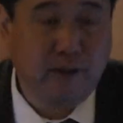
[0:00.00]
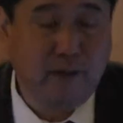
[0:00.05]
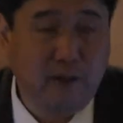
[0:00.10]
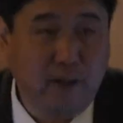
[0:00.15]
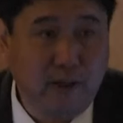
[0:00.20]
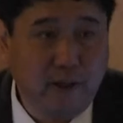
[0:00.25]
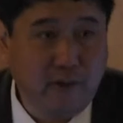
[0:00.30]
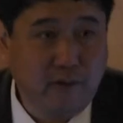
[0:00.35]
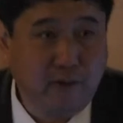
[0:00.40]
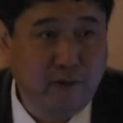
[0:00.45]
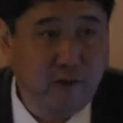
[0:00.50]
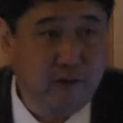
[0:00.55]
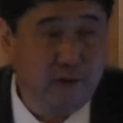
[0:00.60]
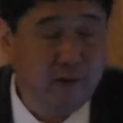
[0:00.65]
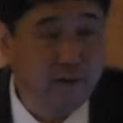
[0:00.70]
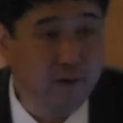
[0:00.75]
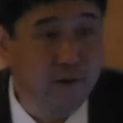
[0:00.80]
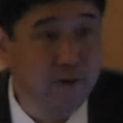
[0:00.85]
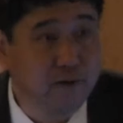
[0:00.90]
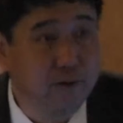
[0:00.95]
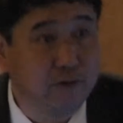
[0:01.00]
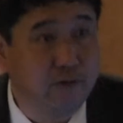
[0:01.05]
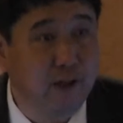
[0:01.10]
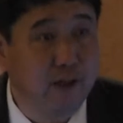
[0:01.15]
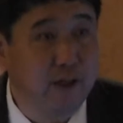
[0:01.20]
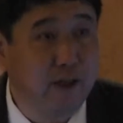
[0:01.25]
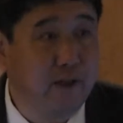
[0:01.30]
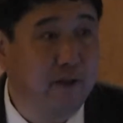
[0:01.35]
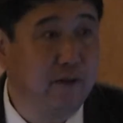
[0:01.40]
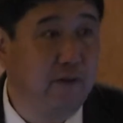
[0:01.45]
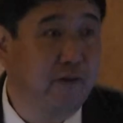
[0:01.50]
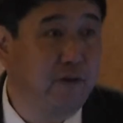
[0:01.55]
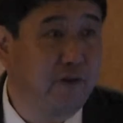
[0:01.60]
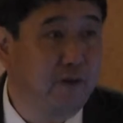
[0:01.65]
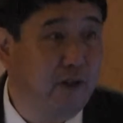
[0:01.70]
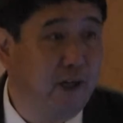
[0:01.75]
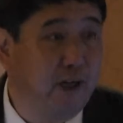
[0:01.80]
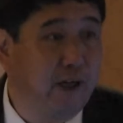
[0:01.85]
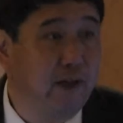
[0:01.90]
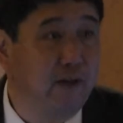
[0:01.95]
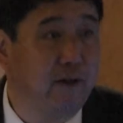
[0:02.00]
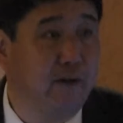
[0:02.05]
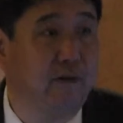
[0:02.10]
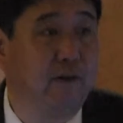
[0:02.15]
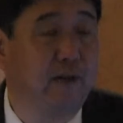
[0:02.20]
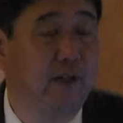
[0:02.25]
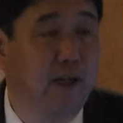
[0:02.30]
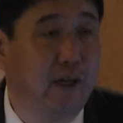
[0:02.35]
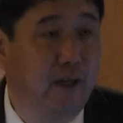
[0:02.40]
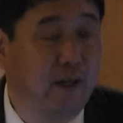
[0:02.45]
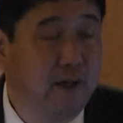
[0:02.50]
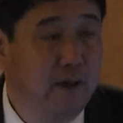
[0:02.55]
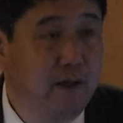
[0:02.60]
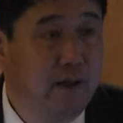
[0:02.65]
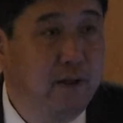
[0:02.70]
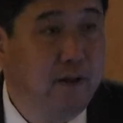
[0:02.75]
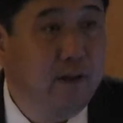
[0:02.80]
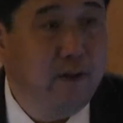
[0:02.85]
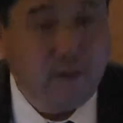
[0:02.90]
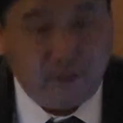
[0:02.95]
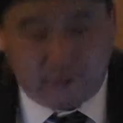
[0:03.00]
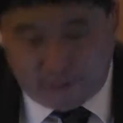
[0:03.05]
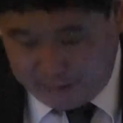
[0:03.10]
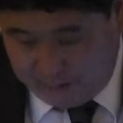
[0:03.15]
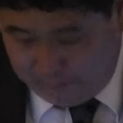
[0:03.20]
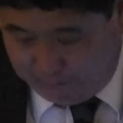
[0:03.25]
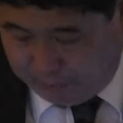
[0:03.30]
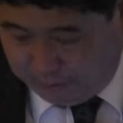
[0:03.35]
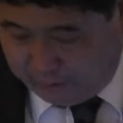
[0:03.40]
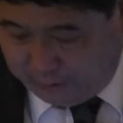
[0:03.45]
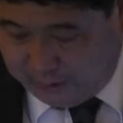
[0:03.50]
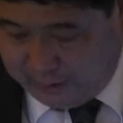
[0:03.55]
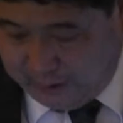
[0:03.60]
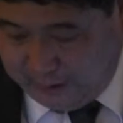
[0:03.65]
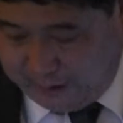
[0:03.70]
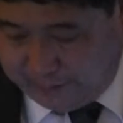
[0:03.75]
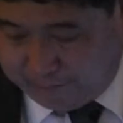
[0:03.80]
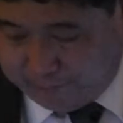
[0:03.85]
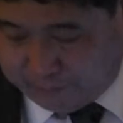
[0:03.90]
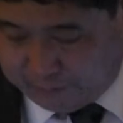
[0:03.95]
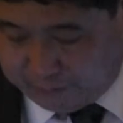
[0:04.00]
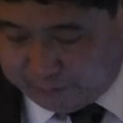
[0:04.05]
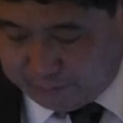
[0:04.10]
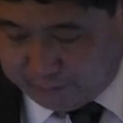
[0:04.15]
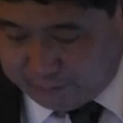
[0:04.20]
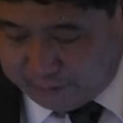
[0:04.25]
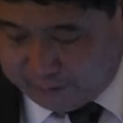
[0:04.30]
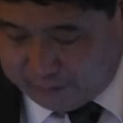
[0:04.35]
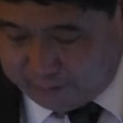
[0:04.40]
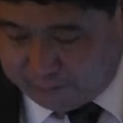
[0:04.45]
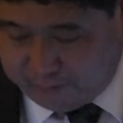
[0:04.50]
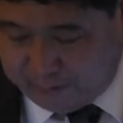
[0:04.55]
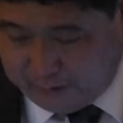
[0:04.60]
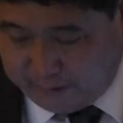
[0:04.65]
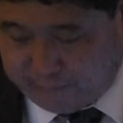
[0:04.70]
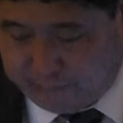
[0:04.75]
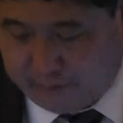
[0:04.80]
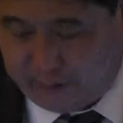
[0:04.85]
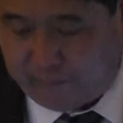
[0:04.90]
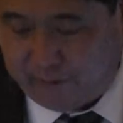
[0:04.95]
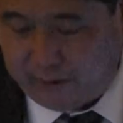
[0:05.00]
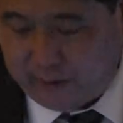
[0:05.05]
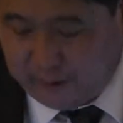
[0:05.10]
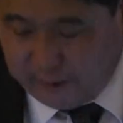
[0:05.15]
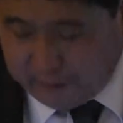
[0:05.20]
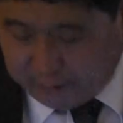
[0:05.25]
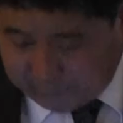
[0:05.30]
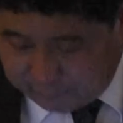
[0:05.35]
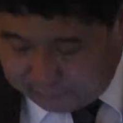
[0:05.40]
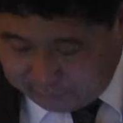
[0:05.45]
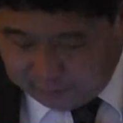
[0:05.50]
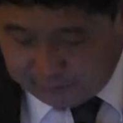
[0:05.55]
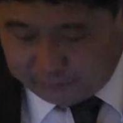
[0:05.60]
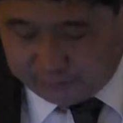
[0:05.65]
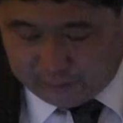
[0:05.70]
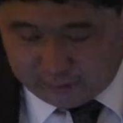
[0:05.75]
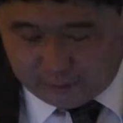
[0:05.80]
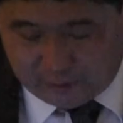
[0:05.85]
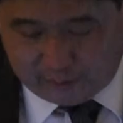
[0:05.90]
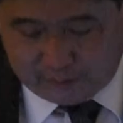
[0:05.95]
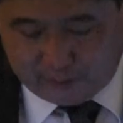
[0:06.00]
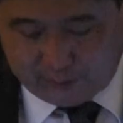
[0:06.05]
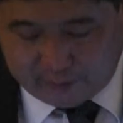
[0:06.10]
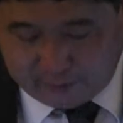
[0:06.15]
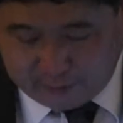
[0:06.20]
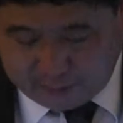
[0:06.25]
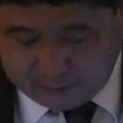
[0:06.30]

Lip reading: like their cholesterol and their blood pressure. I think of all the risk factors, the